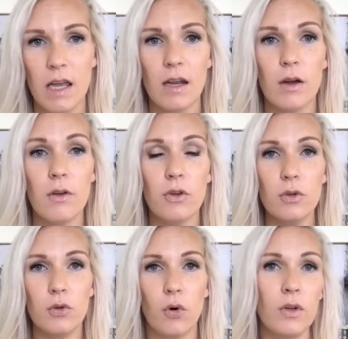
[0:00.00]
Now, if your
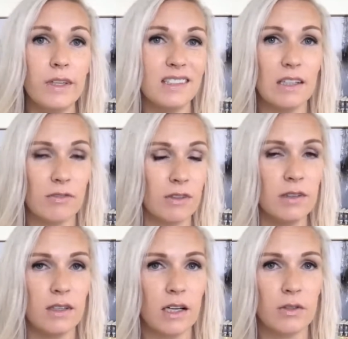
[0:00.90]
goal is different
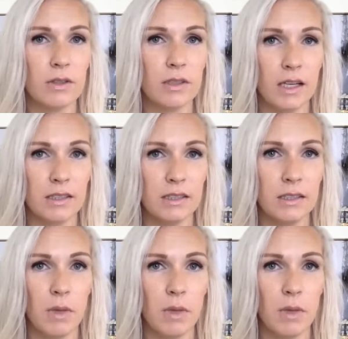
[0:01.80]
than 100,000,